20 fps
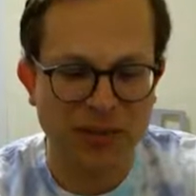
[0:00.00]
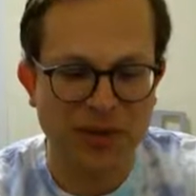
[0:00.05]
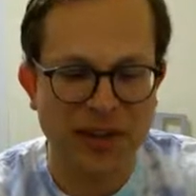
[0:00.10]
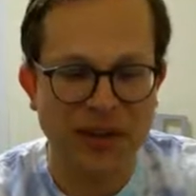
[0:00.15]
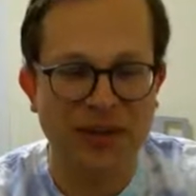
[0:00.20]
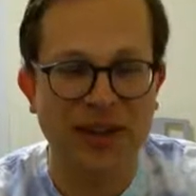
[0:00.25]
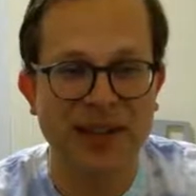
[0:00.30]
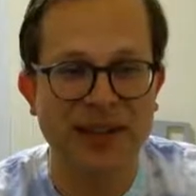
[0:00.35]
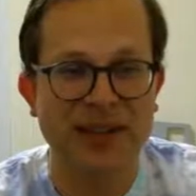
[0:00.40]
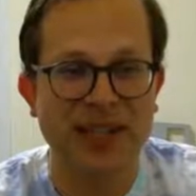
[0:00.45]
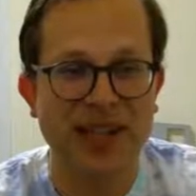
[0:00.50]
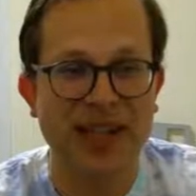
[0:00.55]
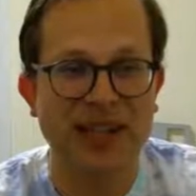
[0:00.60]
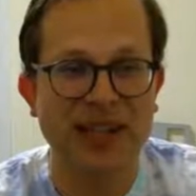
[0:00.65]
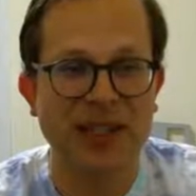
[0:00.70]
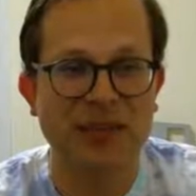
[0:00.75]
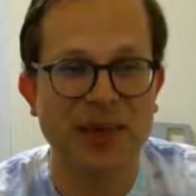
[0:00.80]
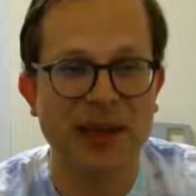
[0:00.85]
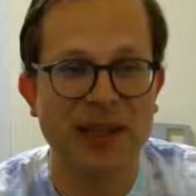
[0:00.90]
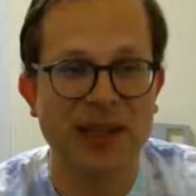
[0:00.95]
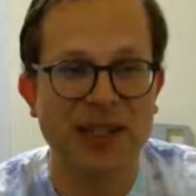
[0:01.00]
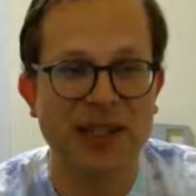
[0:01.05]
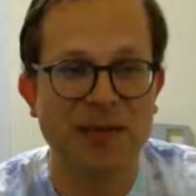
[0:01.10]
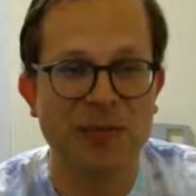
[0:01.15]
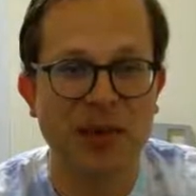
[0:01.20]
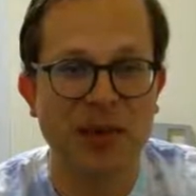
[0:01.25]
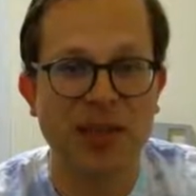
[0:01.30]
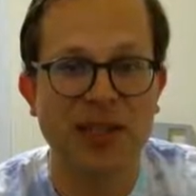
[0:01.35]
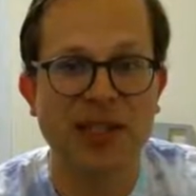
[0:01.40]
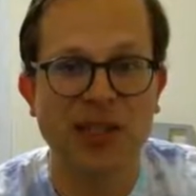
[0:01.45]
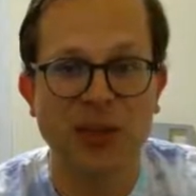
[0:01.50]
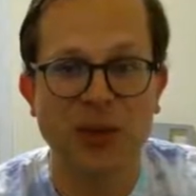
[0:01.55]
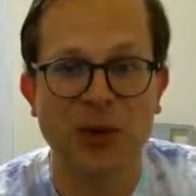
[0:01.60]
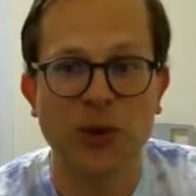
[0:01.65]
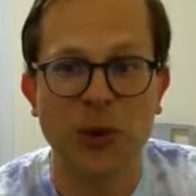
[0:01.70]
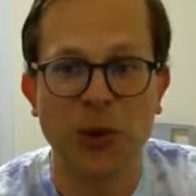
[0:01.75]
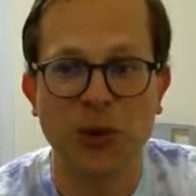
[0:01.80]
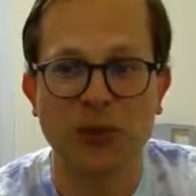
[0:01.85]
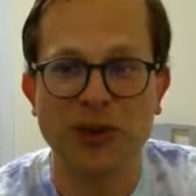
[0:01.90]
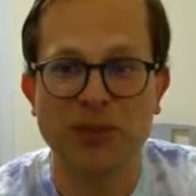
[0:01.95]
Not that it's that expensive, but this is
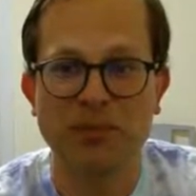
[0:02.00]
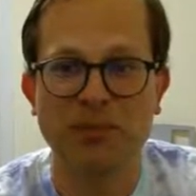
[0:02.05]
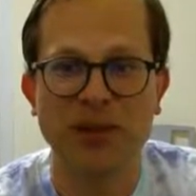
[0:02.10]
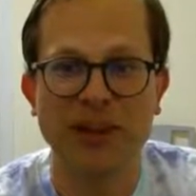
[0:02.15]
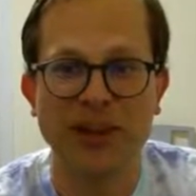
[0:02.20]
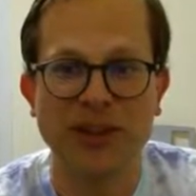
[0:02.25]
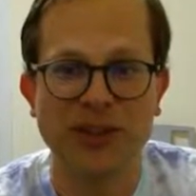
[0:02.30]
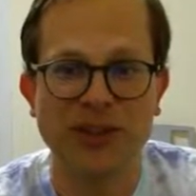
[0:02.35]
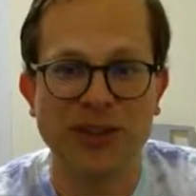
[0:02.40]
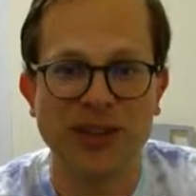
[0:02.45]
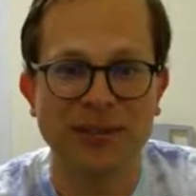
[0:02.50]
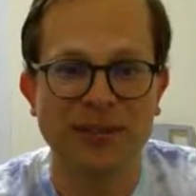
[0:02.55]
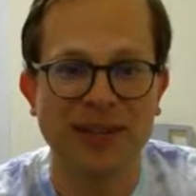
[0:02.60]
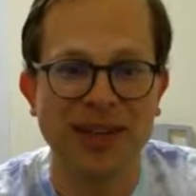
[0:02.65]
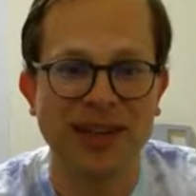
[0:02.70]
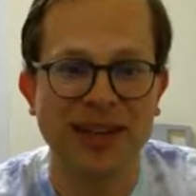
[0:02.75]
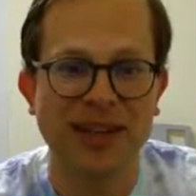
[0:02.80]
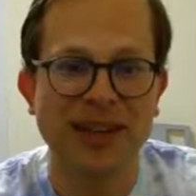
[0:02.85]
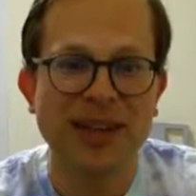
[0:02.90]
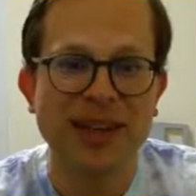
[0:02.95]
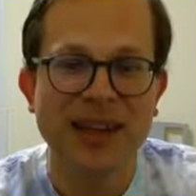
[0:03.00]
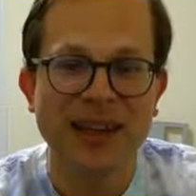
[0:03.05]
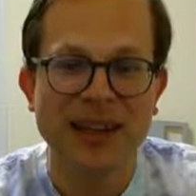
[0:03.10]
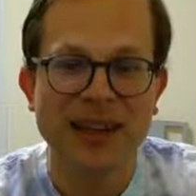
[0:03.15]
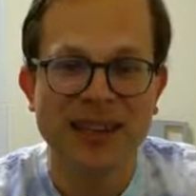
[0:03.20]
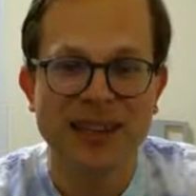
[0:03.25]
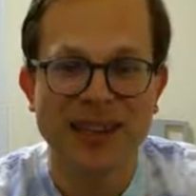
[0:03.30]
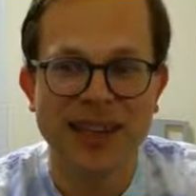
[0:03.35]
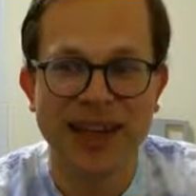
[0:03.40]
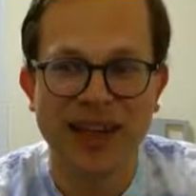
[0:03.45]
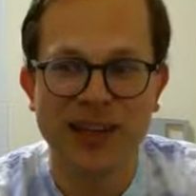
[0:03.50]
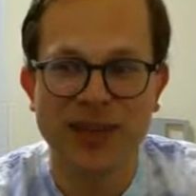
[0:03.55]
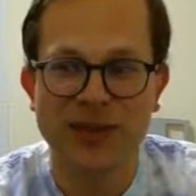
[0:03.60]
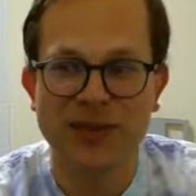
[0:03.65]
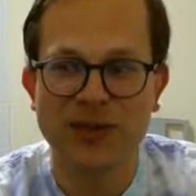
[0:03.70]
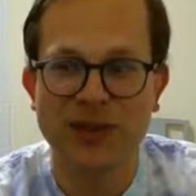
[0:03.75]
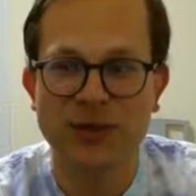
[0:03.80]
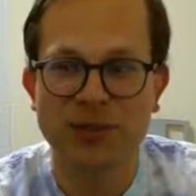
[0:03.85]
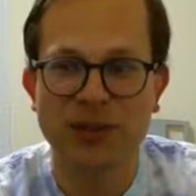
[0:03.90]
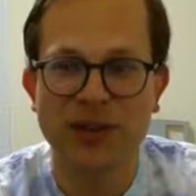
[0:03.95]
cool. Replenishing my stash of
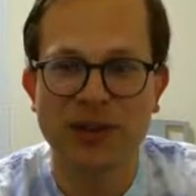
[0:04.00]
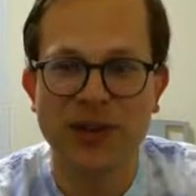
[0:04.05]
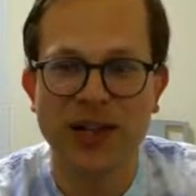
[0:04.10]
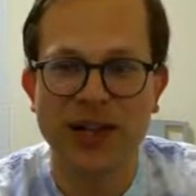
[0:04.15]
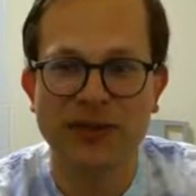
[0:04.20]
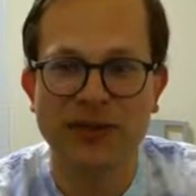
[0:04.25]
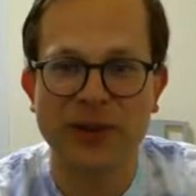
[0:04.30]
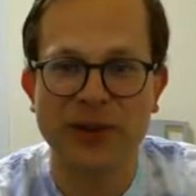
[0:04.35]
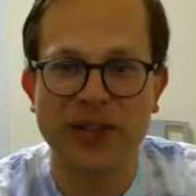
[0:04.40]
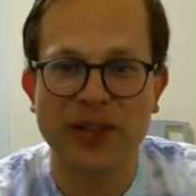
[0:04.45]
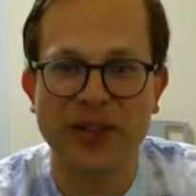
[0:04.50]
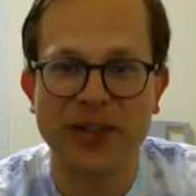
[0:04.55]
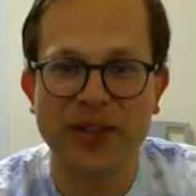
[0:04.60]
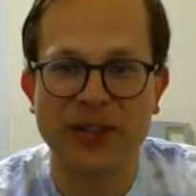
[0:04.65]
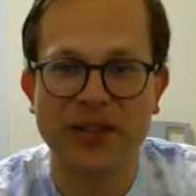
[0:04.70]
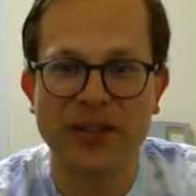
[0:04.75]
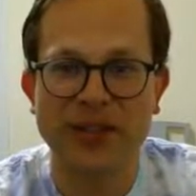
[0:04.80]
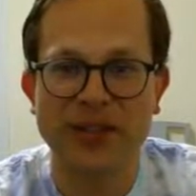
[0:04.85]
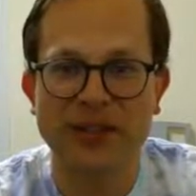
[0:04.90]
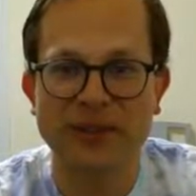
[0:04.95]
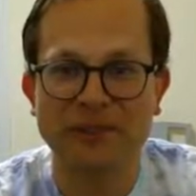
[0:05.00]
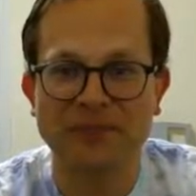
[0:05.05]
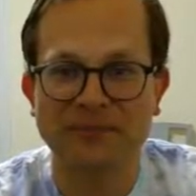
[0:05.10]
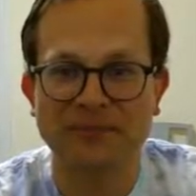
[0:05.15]
Super Driver tickets.